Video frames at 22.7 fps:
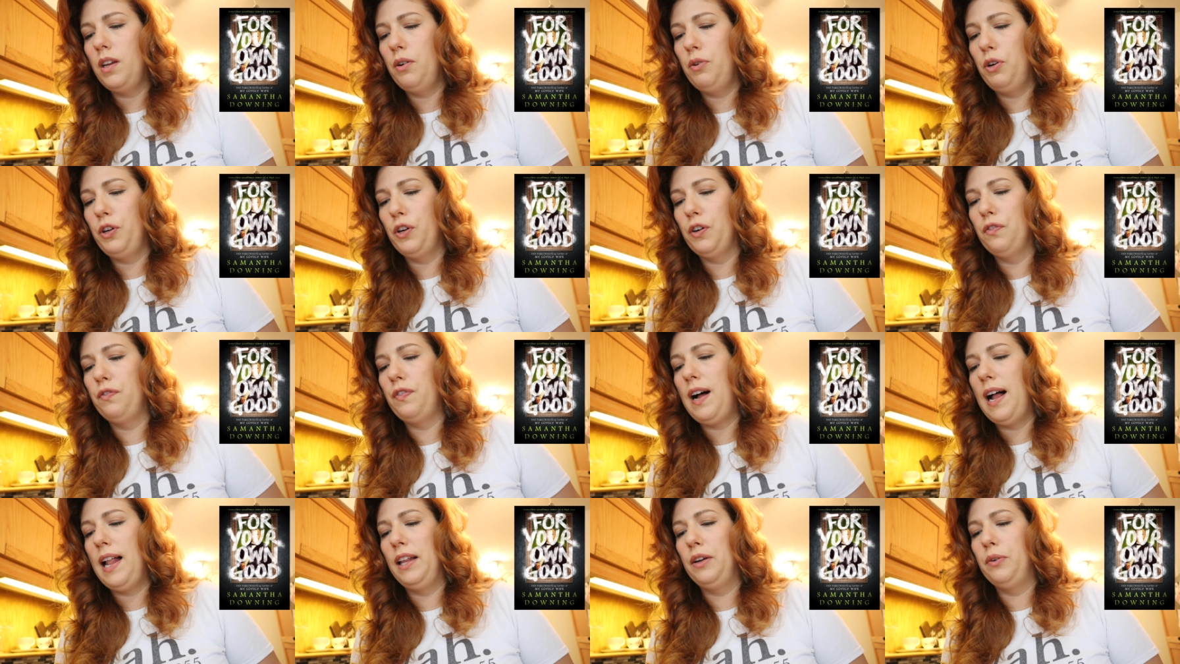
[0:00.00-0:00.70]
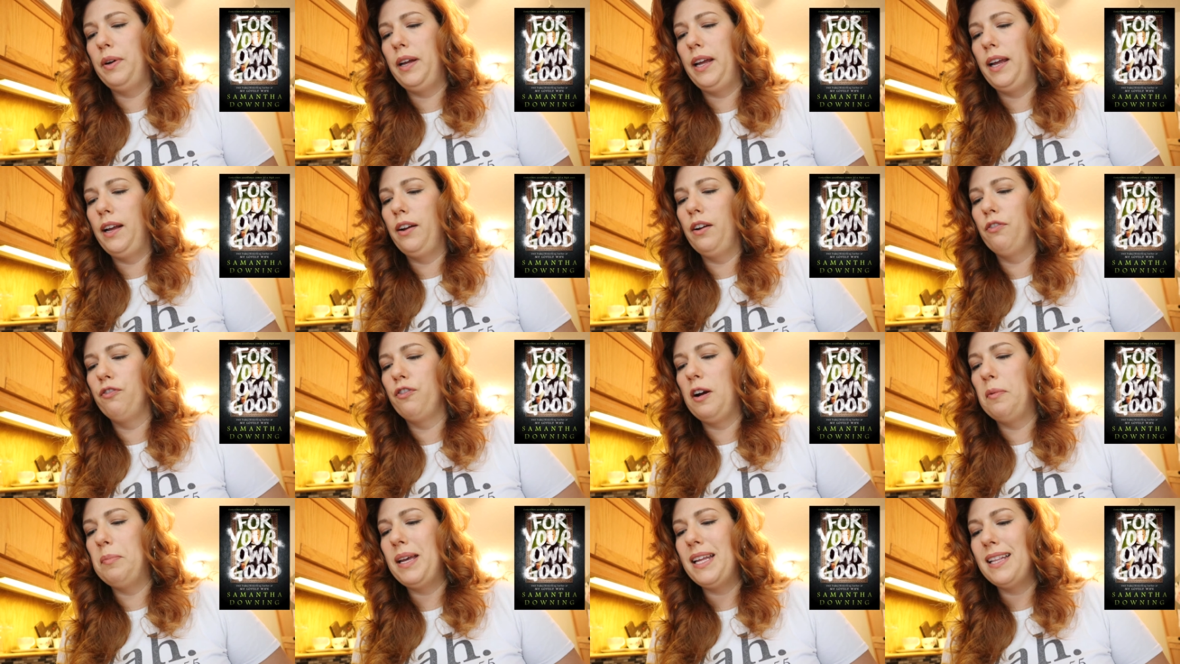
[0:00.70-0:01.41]
we are following
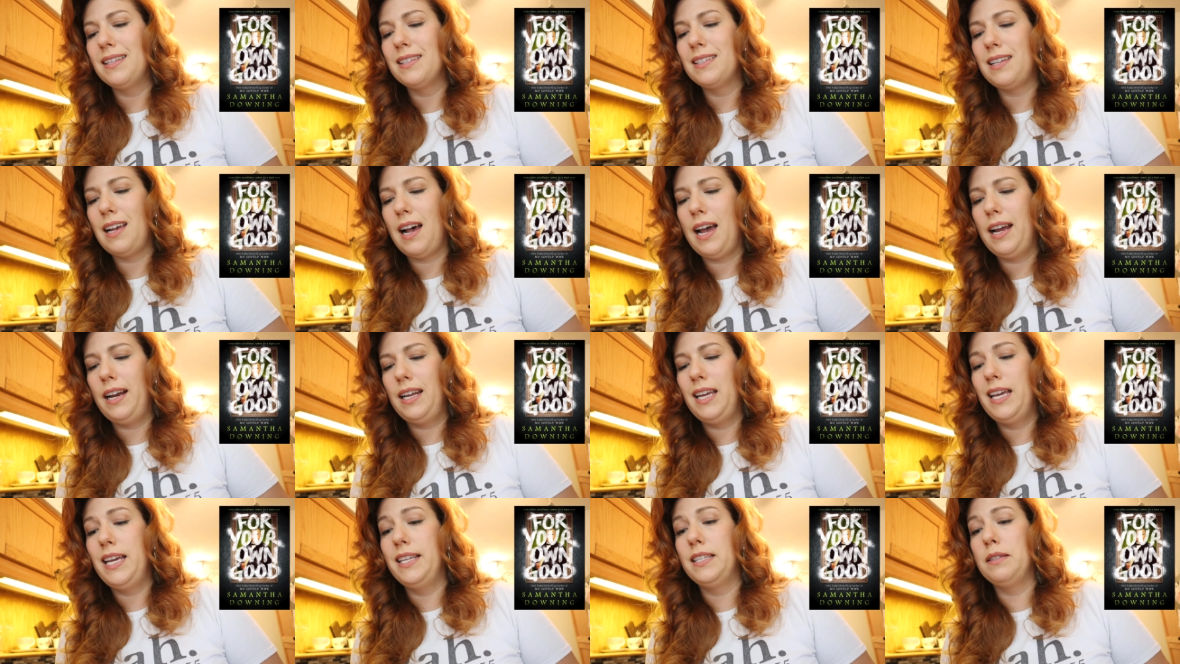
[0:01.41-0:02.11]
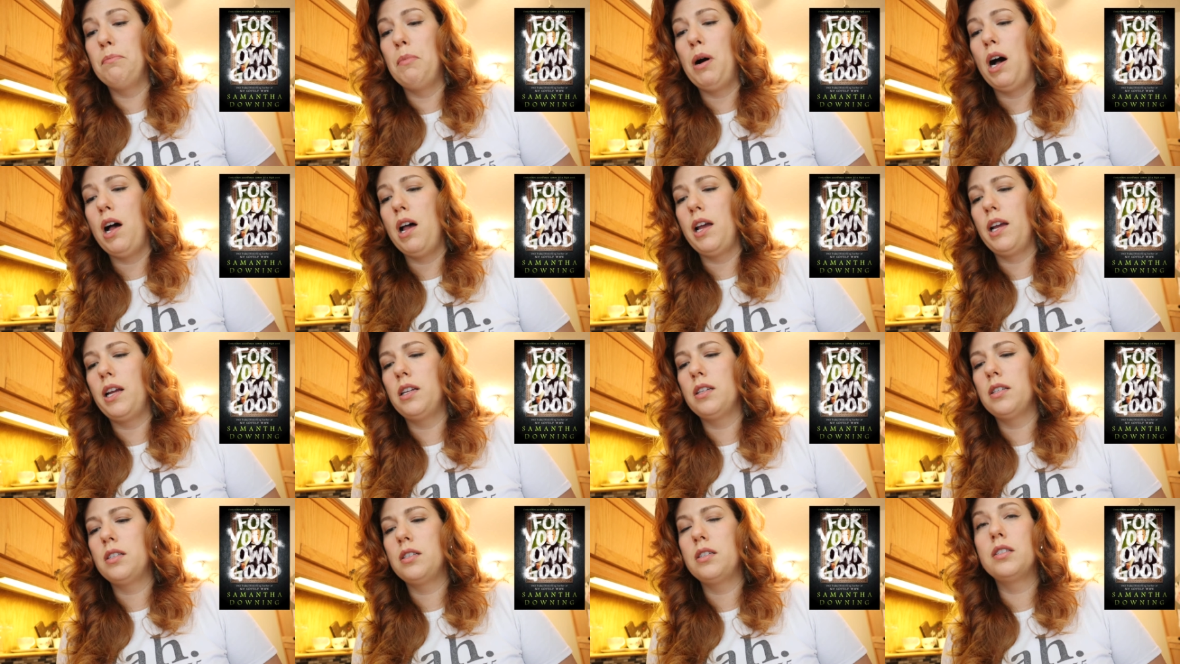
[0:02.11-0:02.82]
from inside his
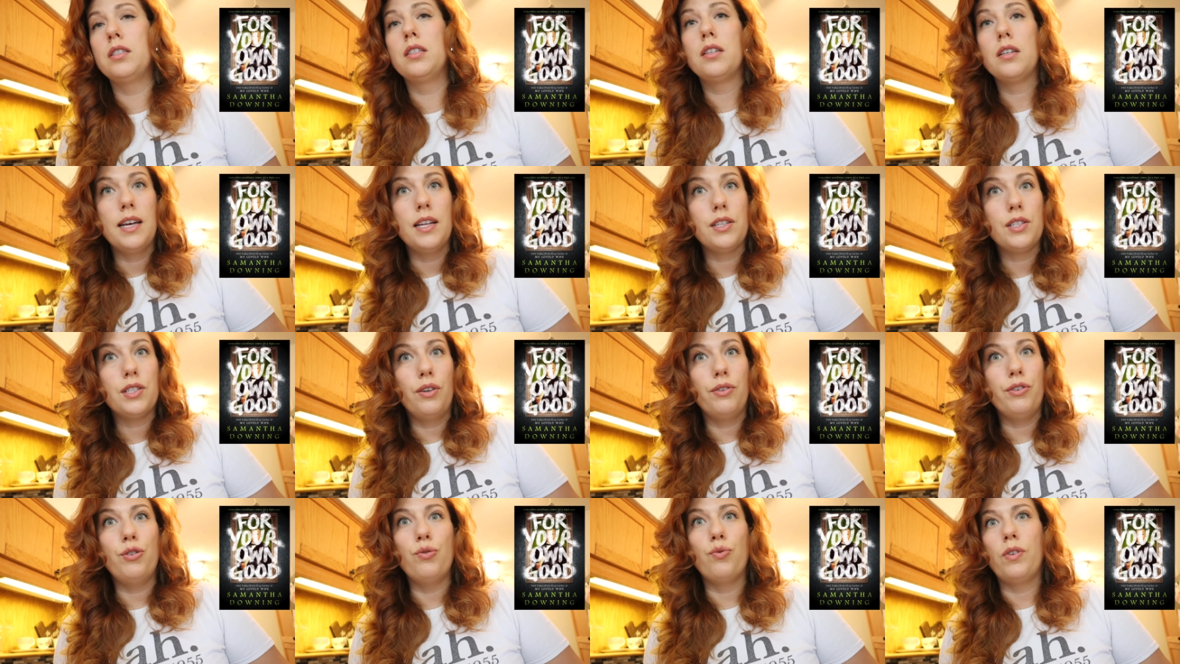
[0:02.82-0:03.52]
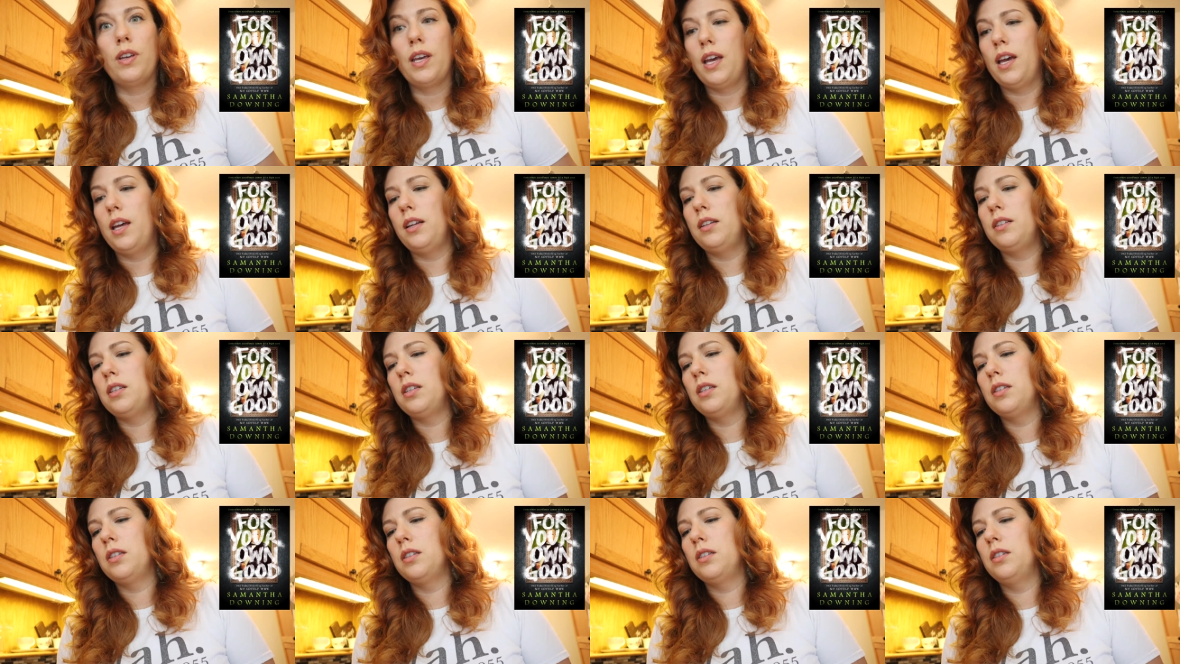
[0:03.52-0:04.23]
mind. And so you
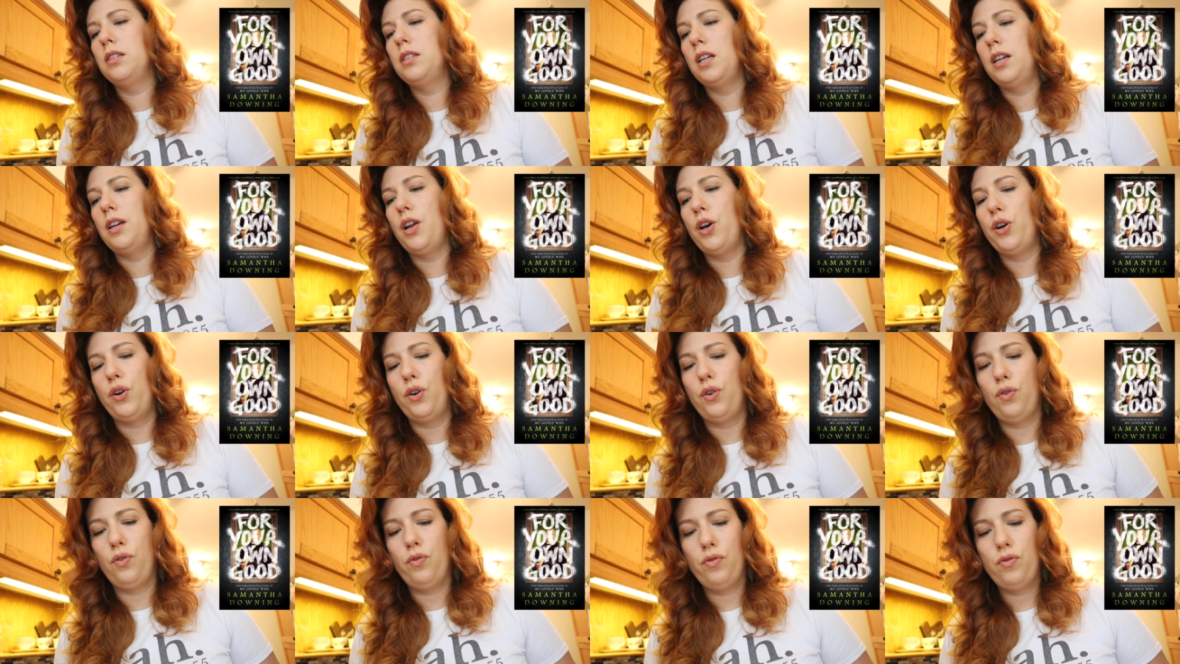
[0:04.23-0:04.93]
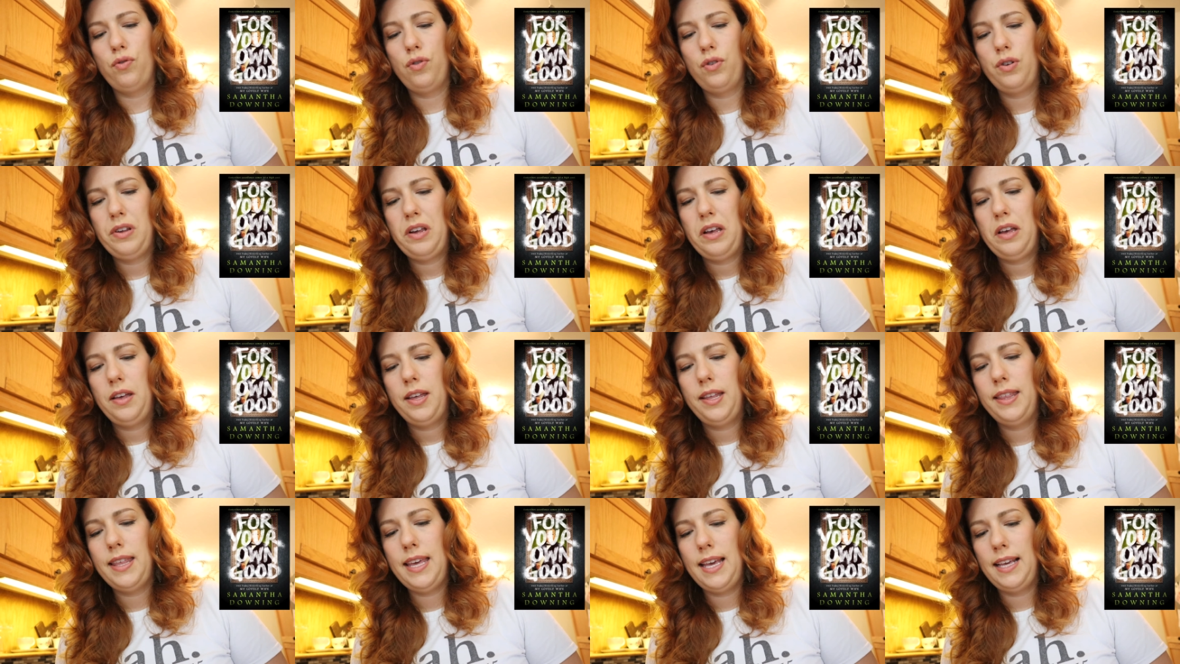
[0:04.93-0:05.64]
get to know
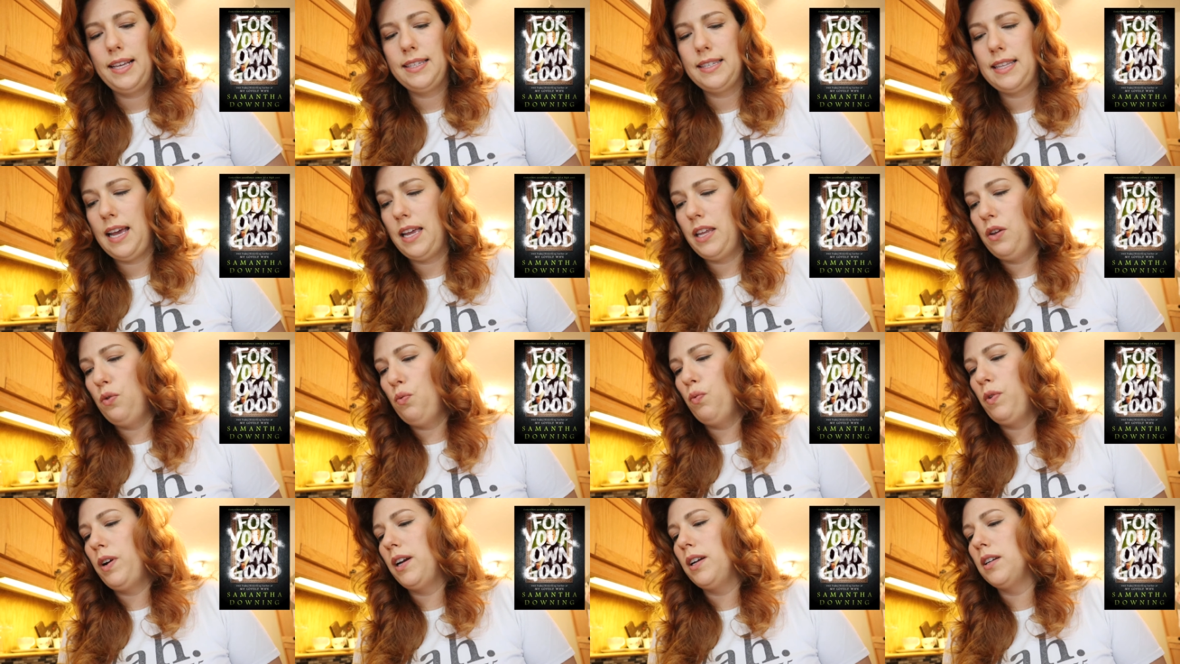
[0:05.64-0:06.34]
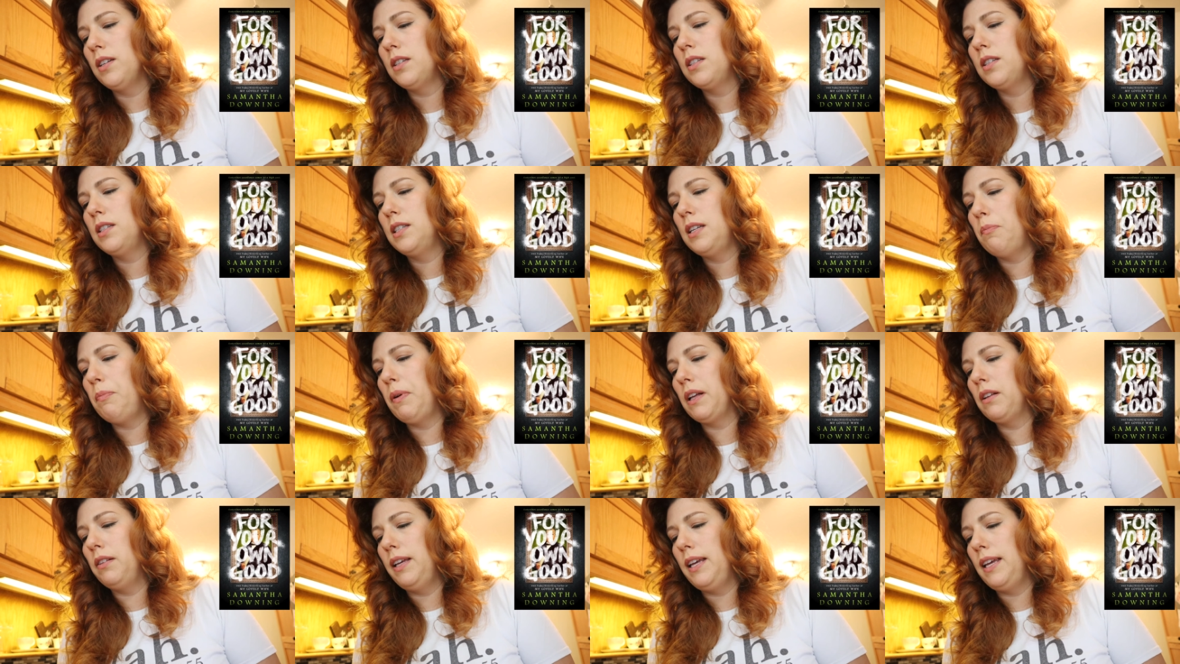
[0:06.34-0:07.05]
things that you wouldn't
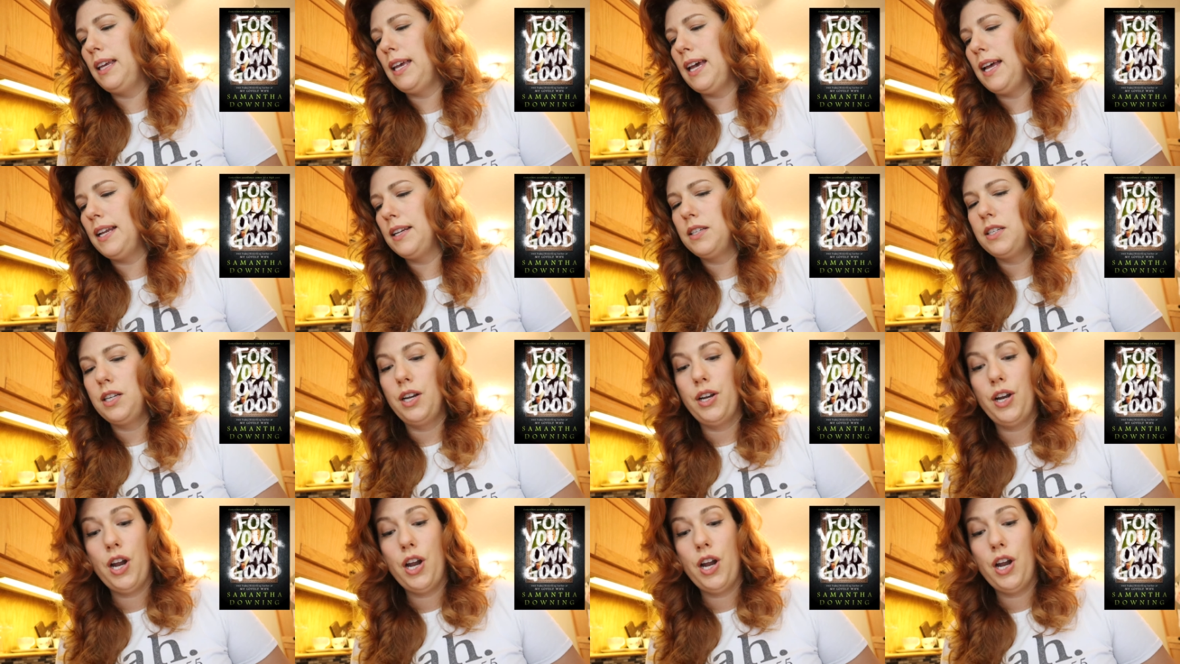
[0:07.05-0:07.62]
typically get to